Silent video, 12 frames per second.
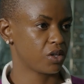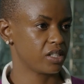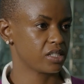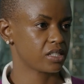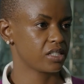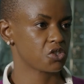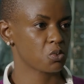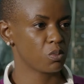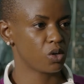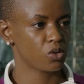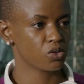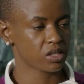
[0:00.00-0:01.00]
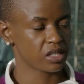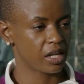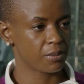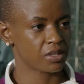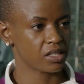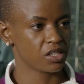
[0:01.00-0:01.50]
Honestly, small
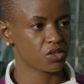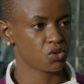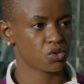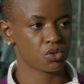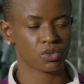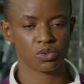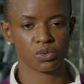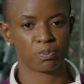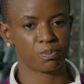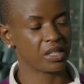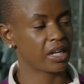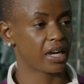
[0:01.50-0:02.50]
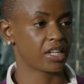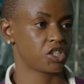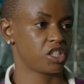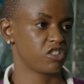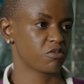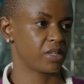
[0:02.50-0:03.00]
steps lead to bigger
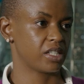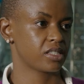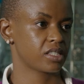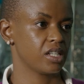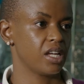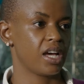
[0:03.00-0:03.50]
achievements.